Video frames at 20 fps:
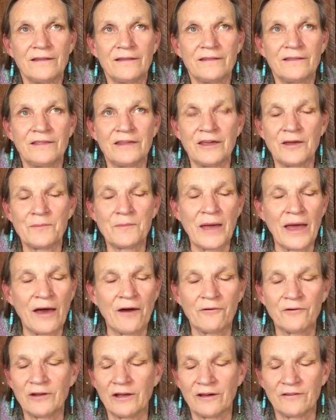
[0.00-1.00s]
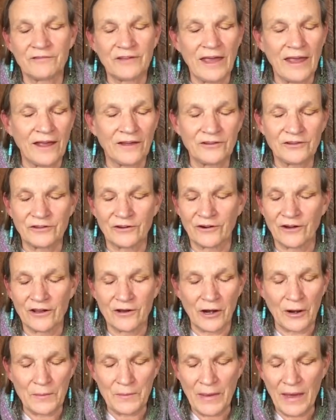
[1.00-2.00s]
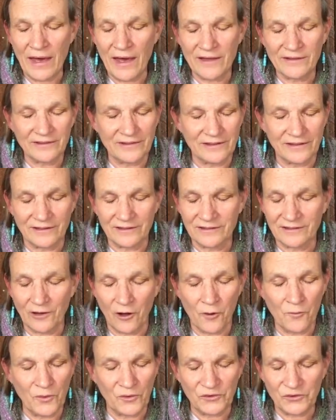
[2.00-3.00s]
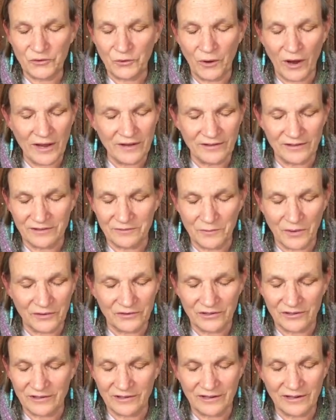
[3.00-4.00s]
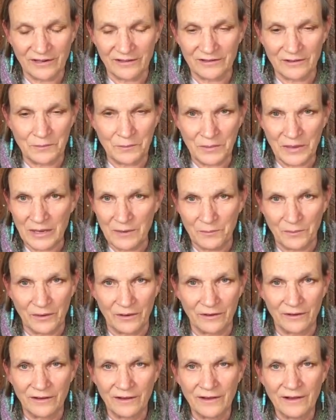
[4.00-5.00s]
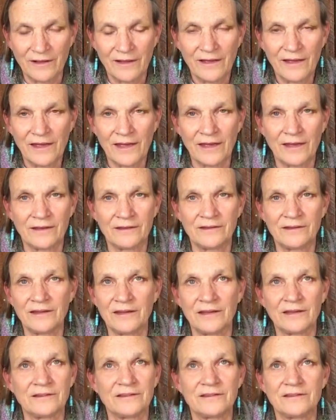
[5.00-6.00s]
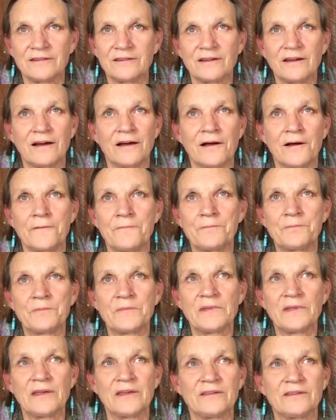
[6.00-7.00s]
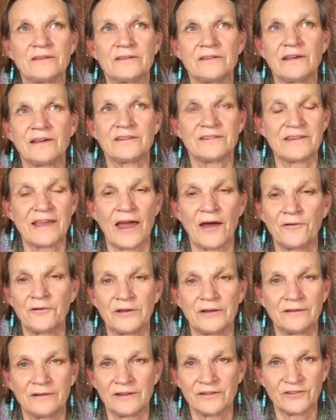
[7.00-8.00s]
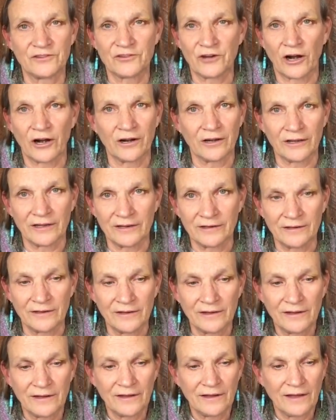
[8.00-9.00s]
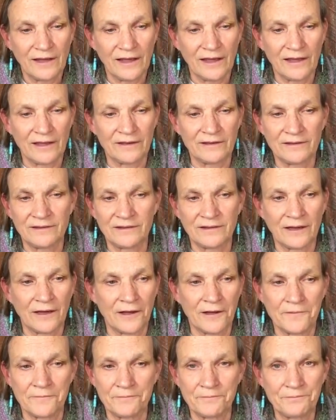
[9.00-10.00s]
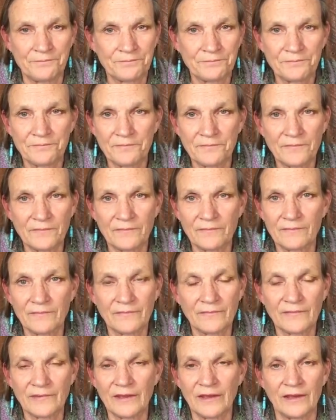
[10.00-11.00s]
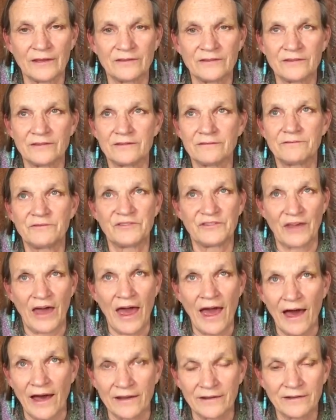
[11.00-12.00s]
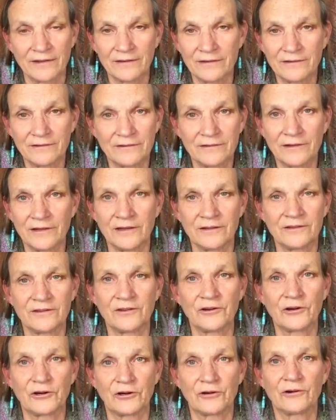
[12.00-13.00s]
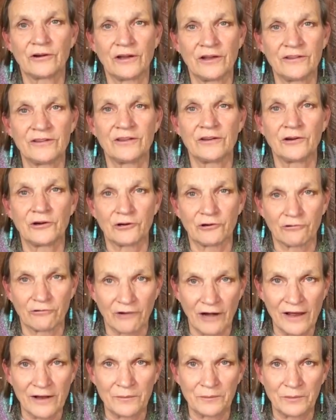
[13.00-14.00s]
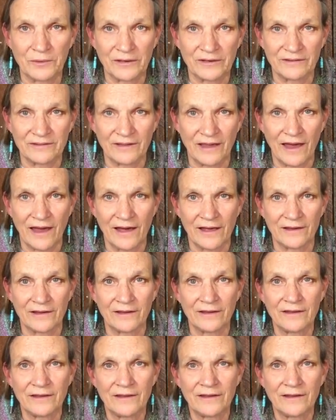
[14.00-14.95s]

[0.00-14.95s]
the amount of cancer in our pets is almost twice as much as it is in people, and it's astounding, it's startling, and it's sad. It's incredibly sad.